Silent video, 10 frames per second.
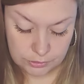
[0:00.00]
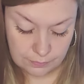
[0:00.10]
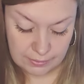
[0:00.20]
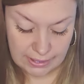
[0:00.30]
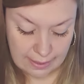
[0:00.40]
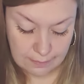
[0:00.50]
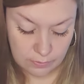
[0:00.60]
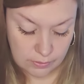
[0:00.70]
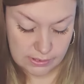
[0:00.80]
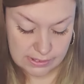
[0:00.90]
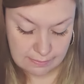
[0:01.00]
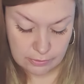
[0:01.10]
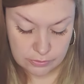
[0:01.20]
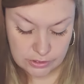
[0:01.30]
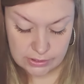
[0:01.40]
Show me Capricorn's
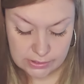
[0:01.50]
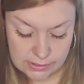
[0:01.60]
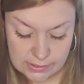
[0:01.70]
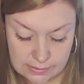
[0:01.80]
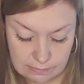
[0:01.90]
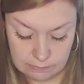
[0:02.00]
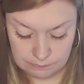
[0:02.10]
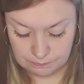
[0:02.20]
emotions.